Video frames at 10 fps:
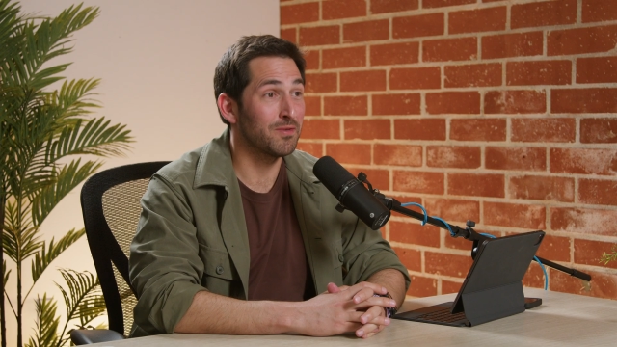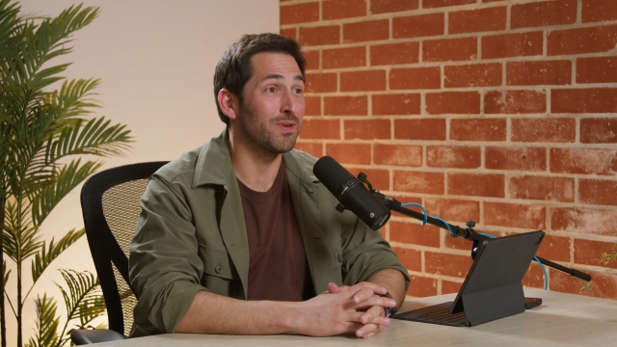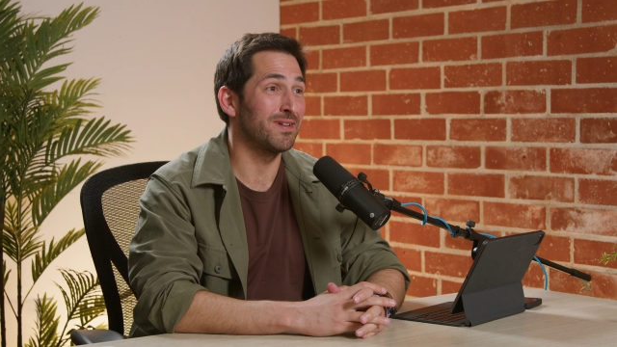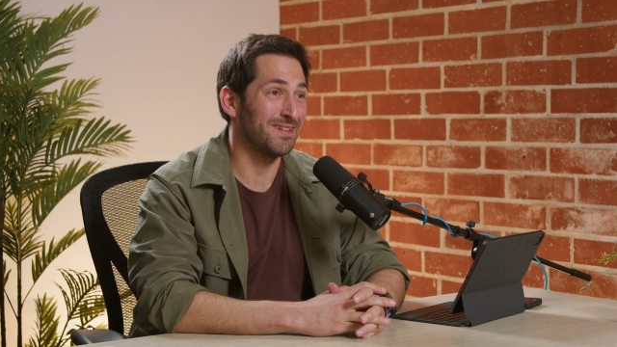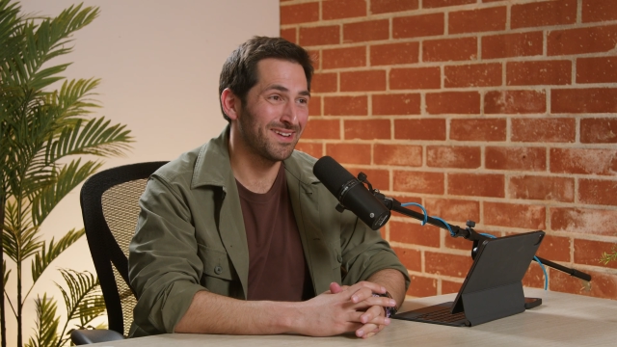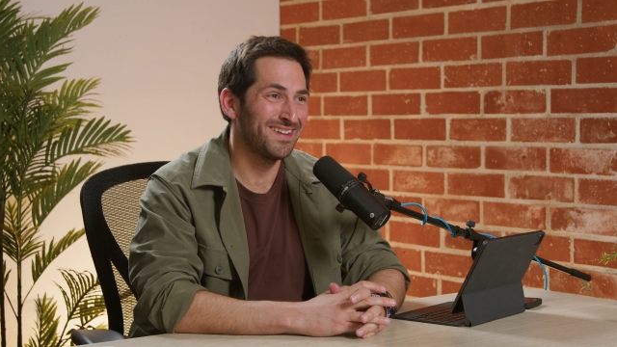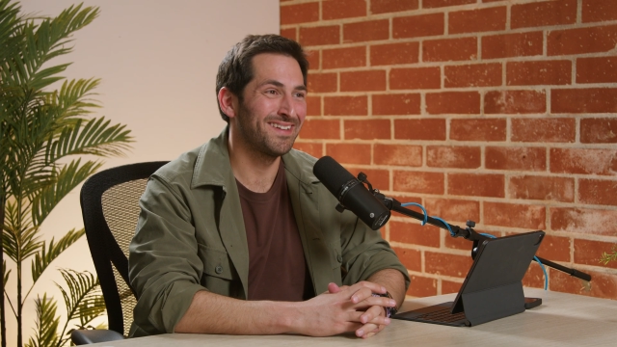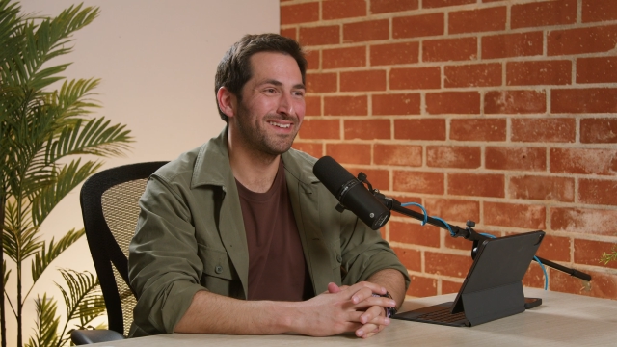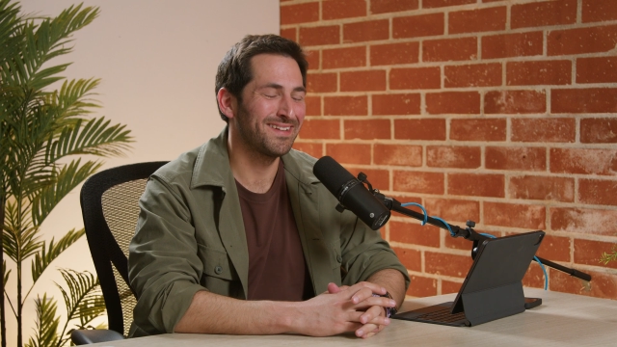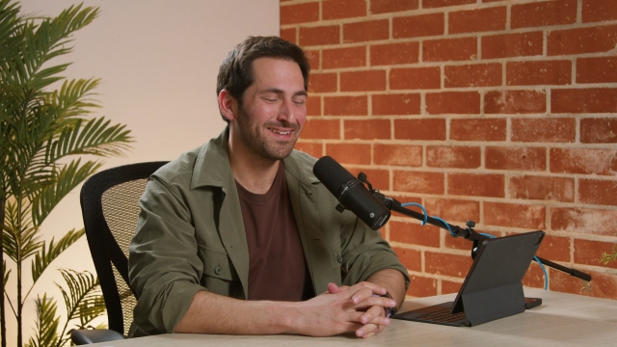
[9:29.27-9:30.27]
Right. Yeah.
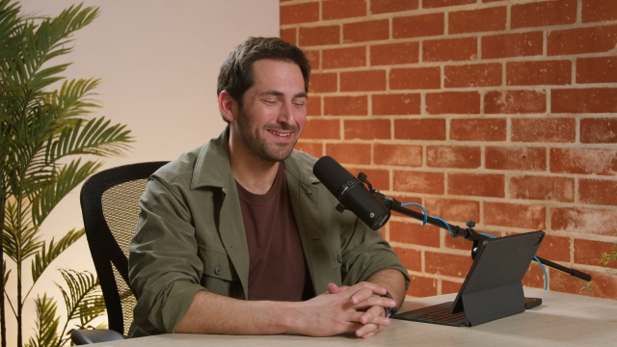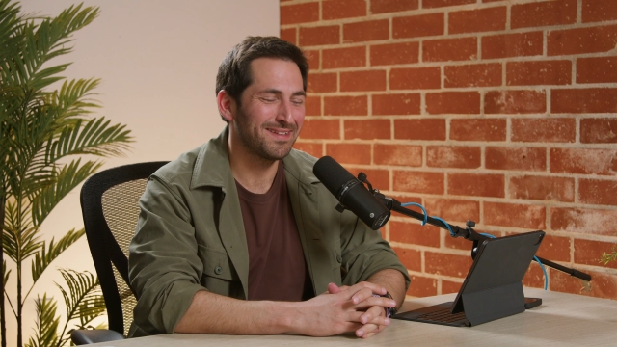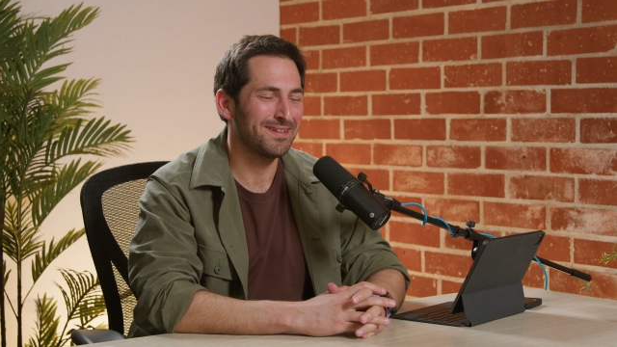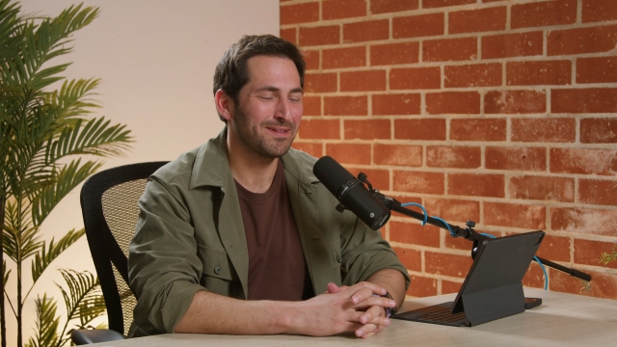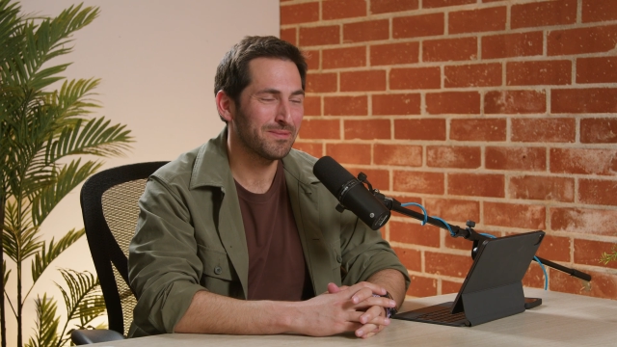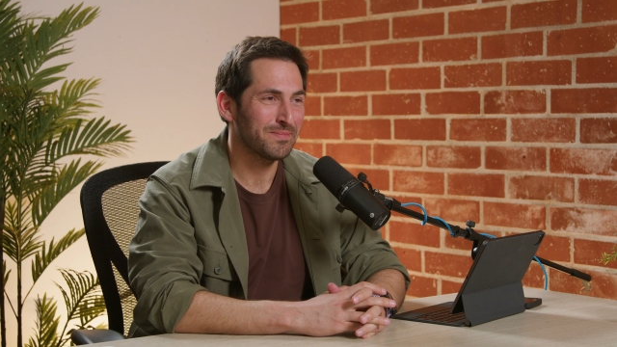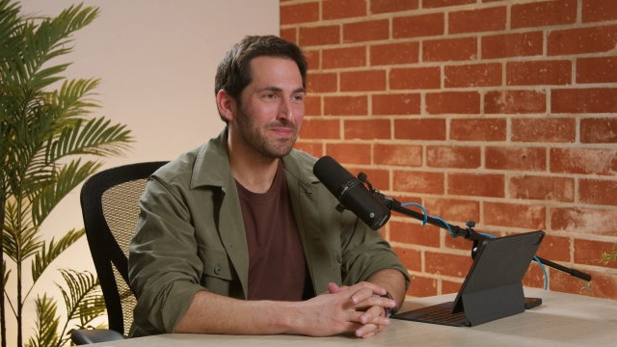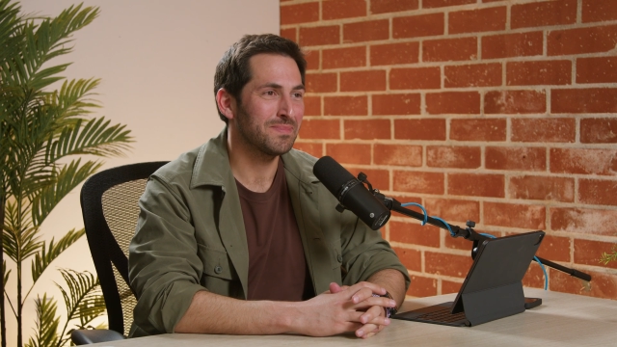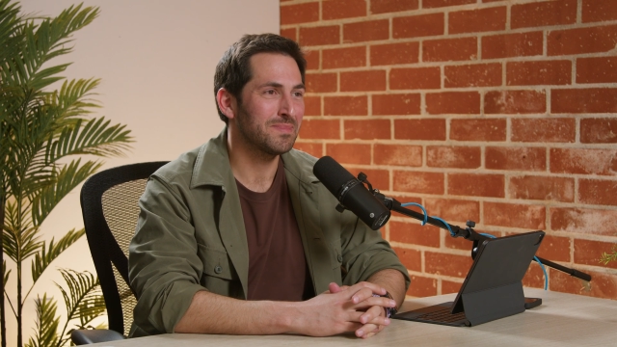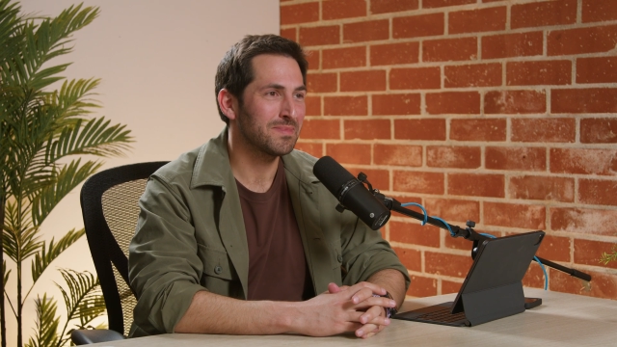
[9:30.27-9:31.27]
And we
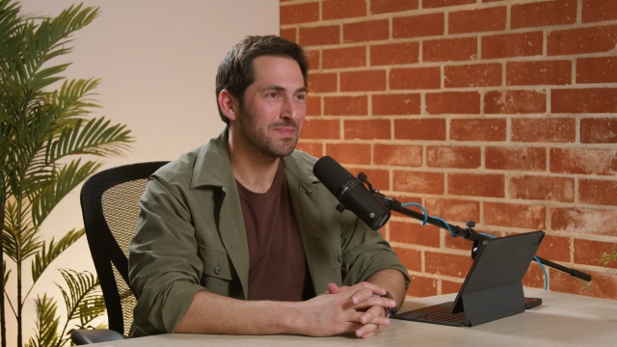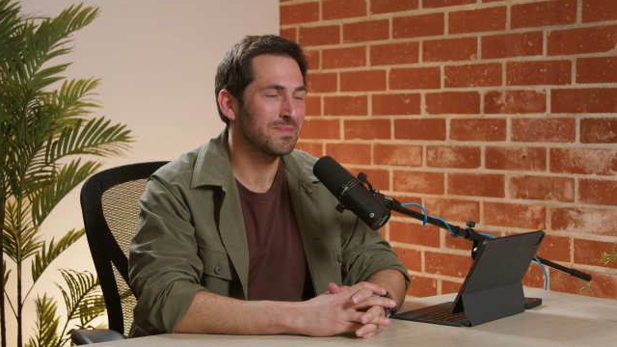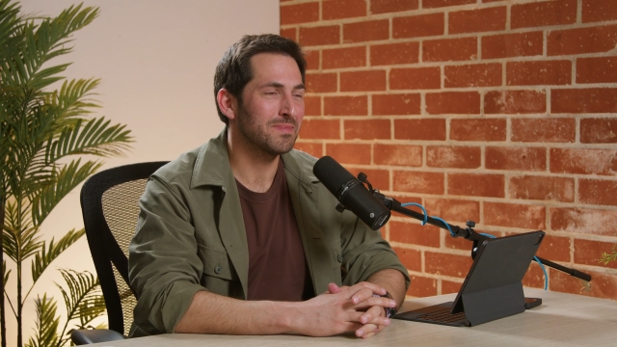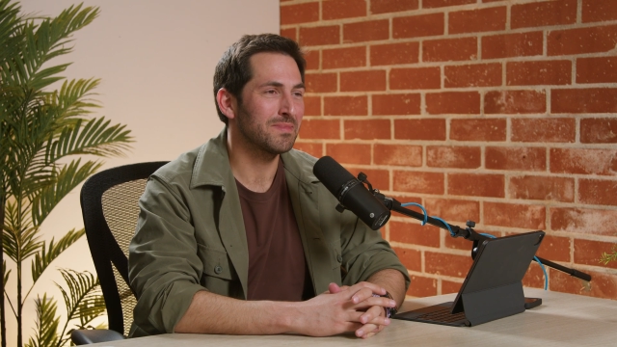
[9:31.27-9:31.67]
actually